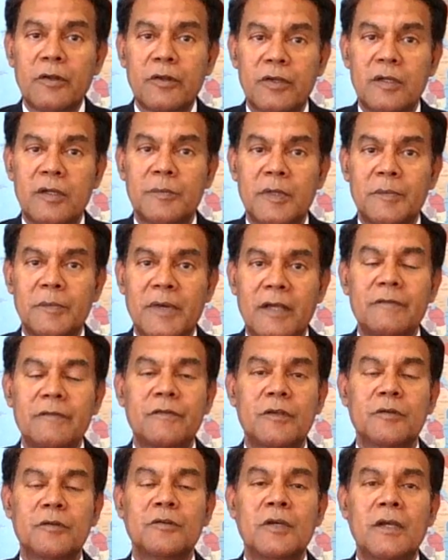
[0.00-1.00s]
to him, in my
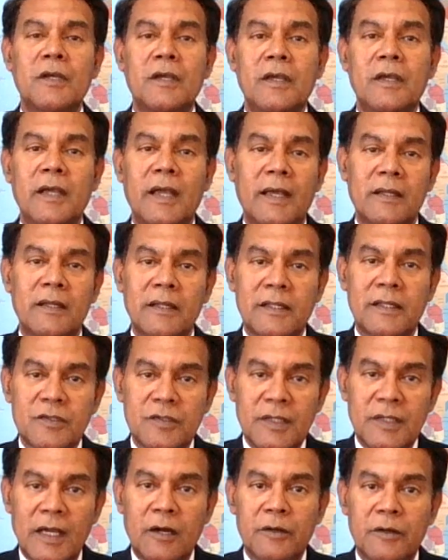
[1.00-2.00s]
view. And
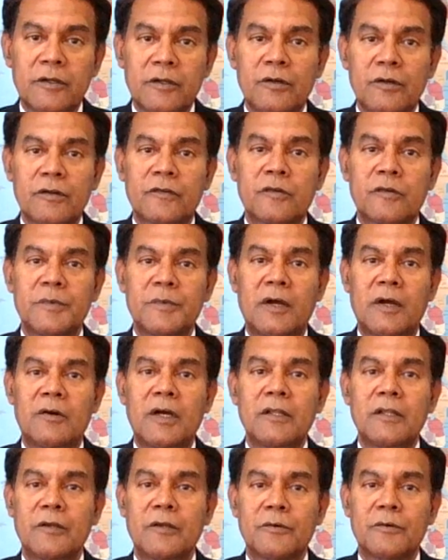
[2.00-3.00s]
let's see how it goes from now
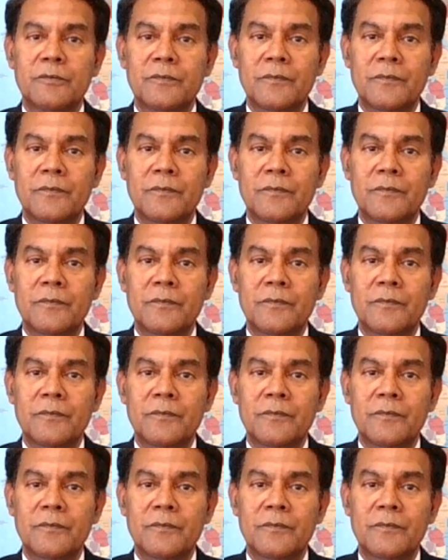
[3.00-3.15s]
on, though.